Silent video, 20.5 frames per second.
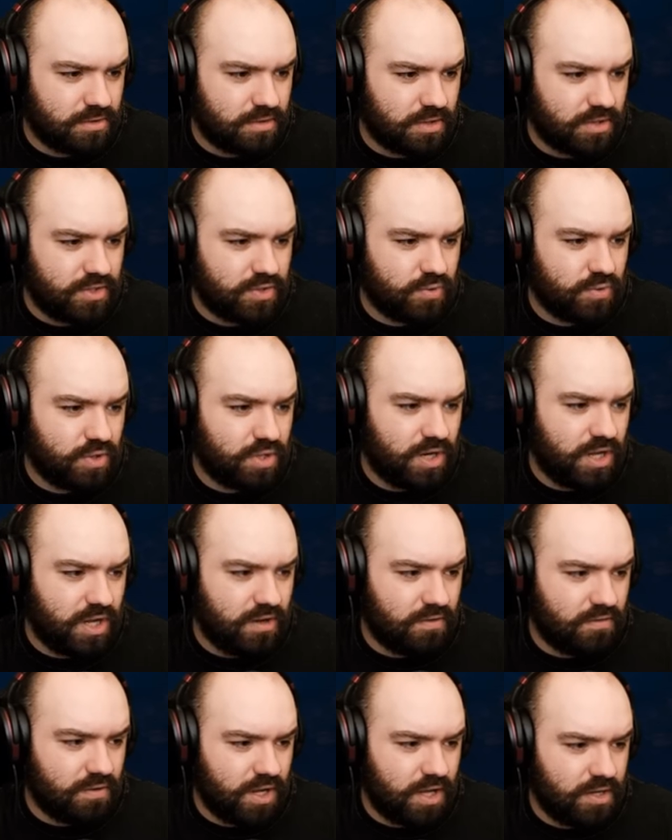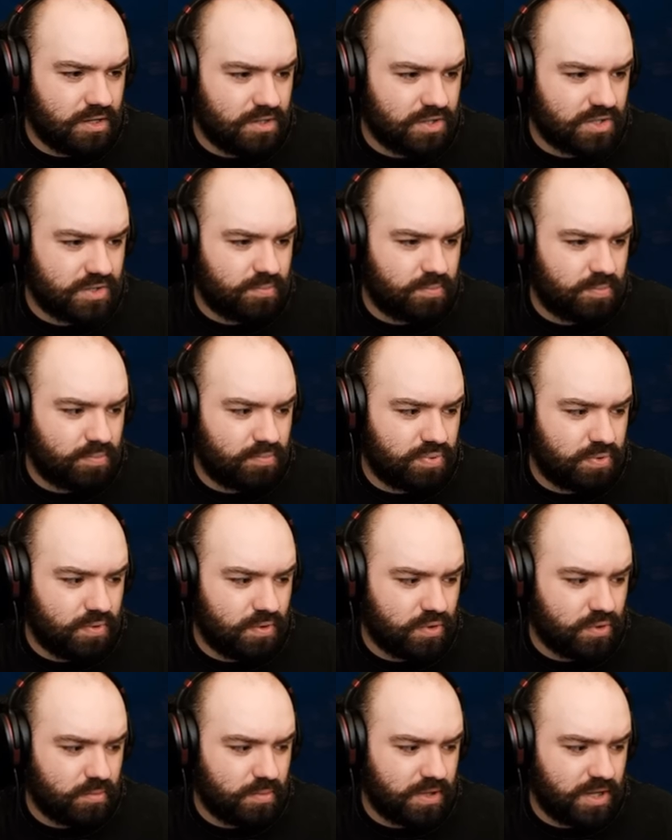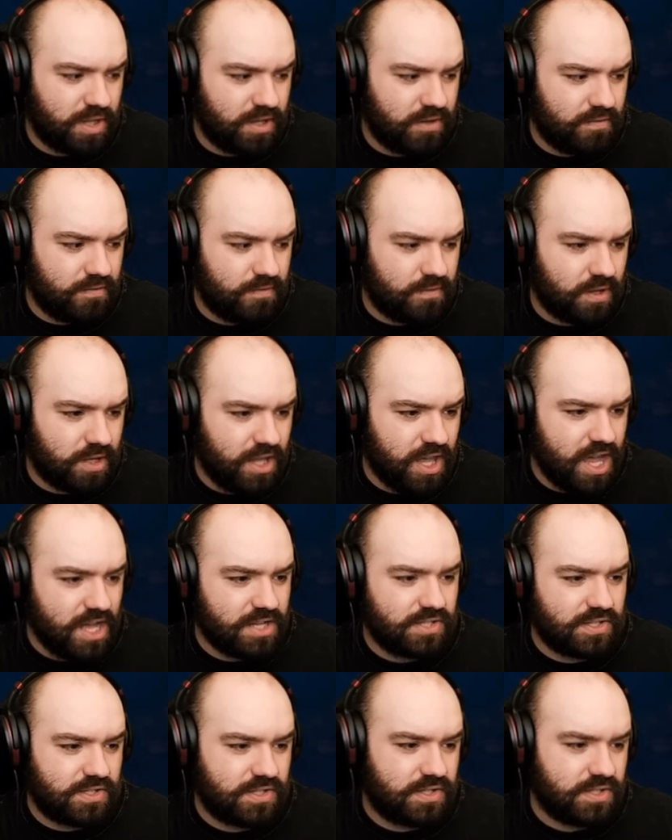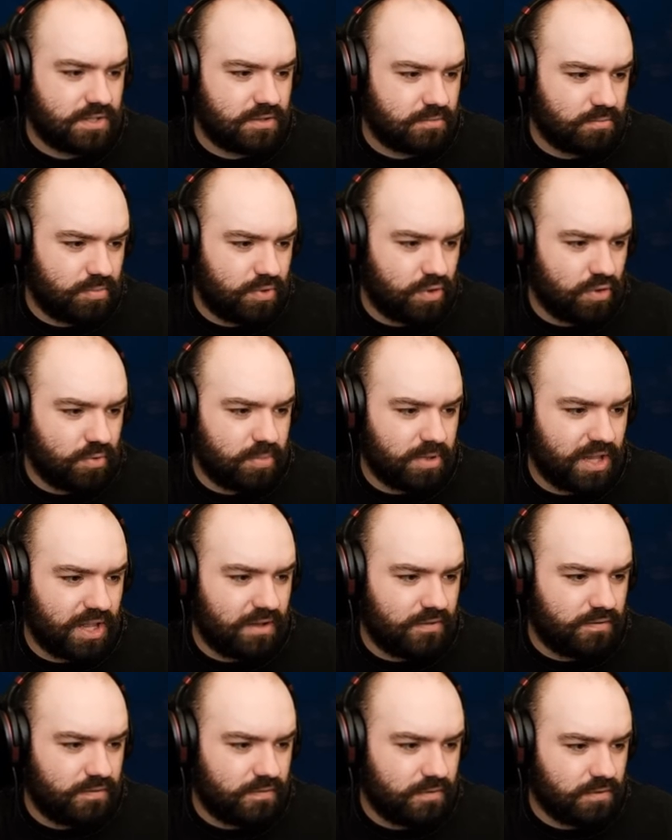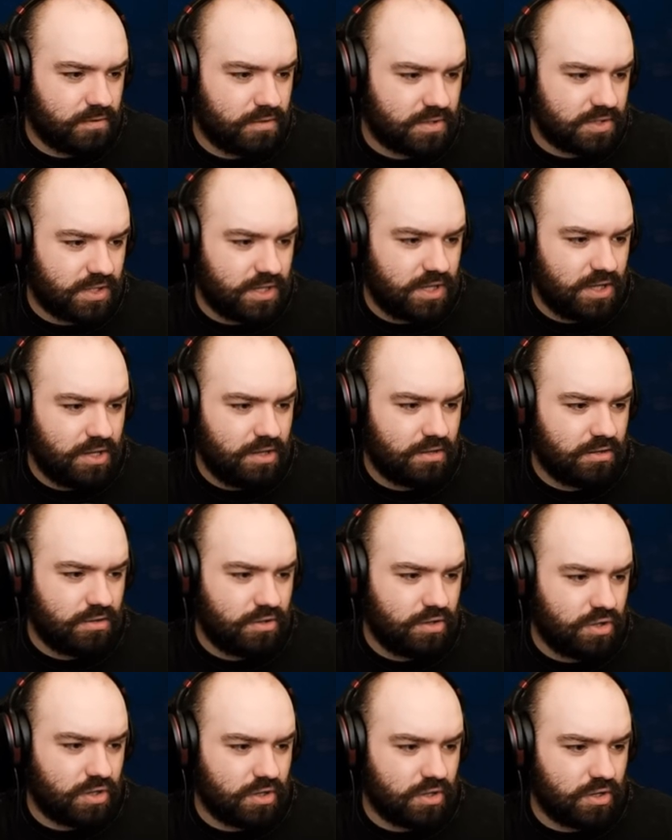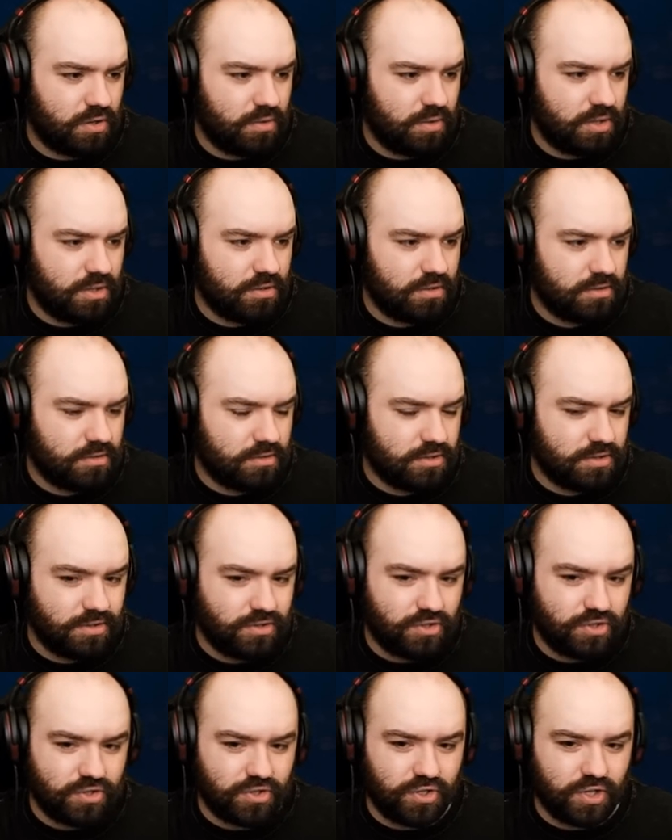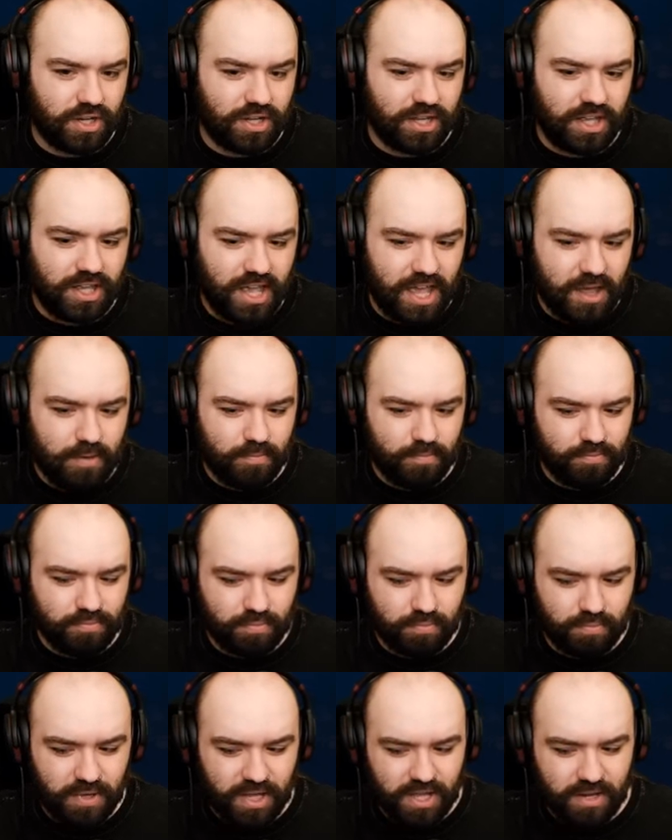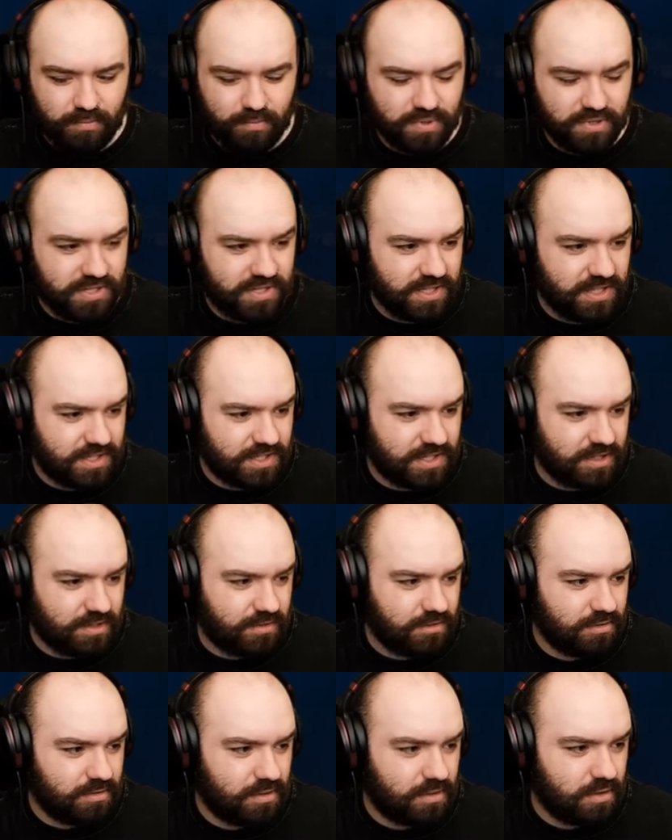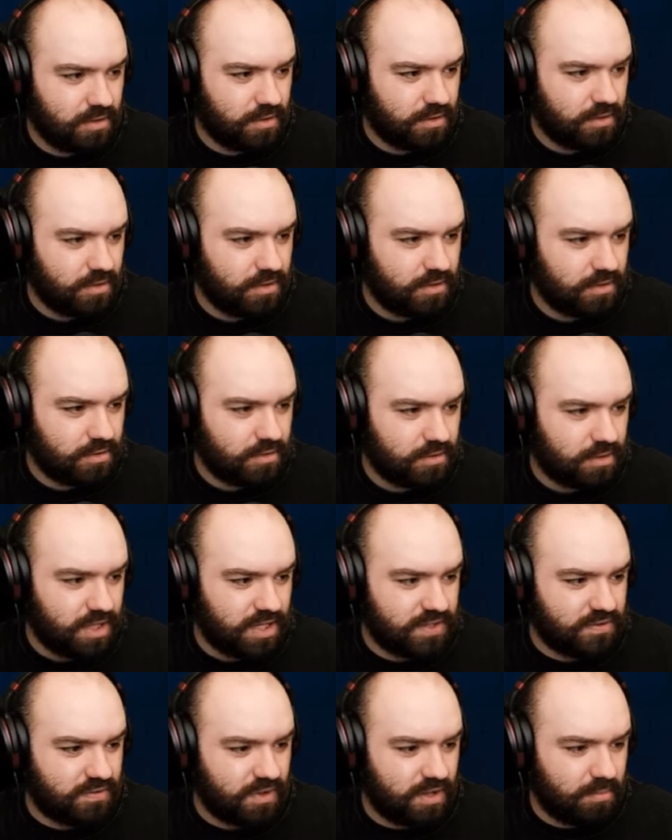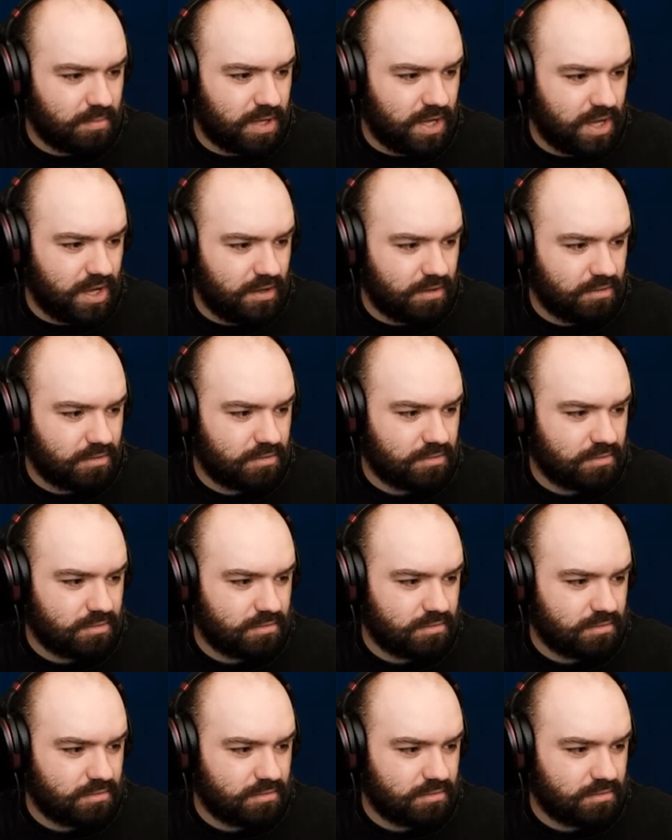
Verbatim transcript: That's all you need, right? Just pure belief. Yes! Pure belief. Hey, you can do it. You just gotta keep being persistent. Thanks for letting me out.